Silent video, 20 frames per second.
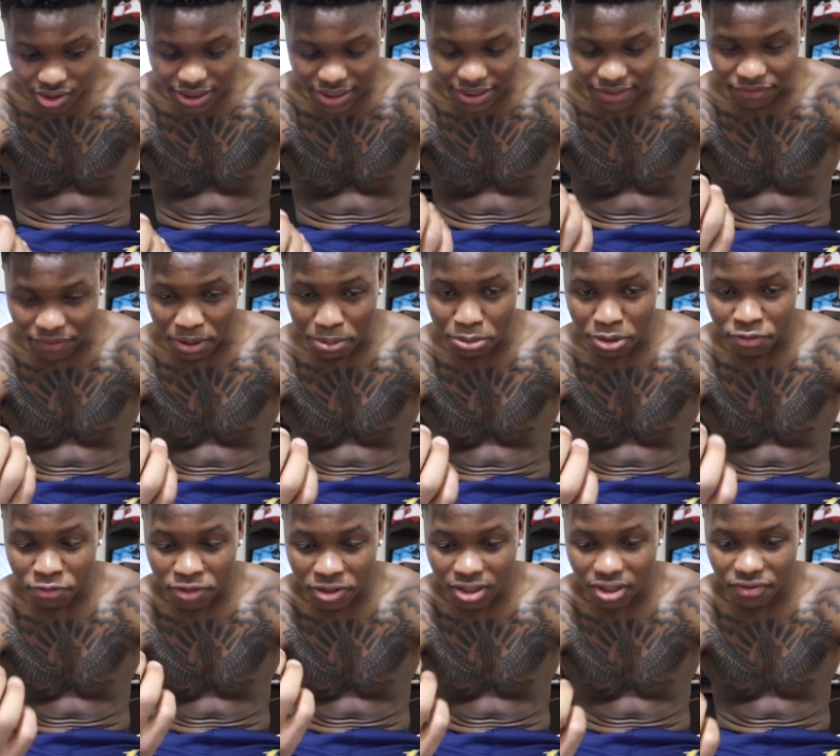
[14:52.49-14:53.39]
This is a
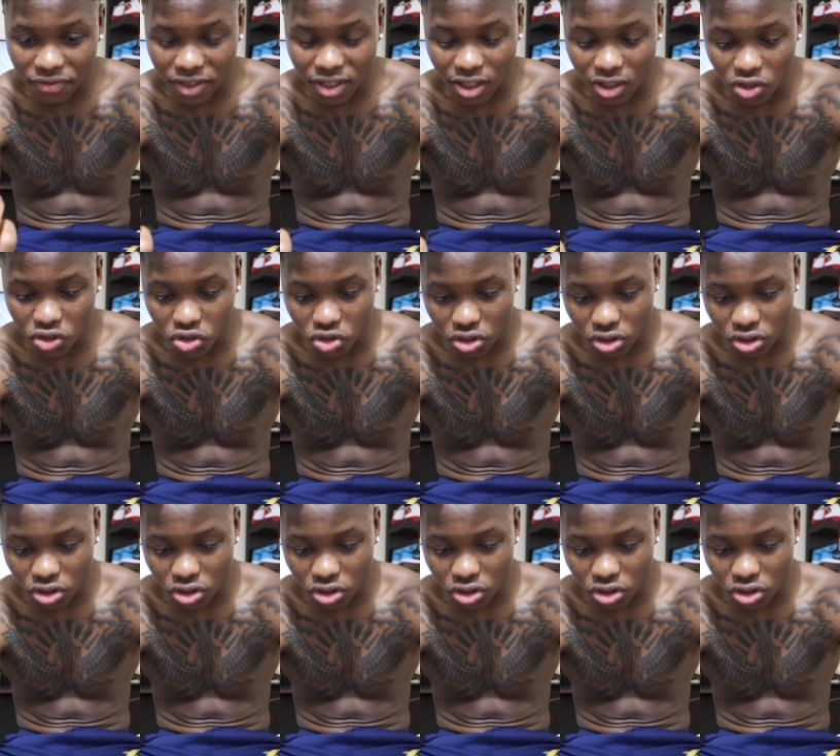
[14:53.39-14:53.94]
family-friendly video, Drew.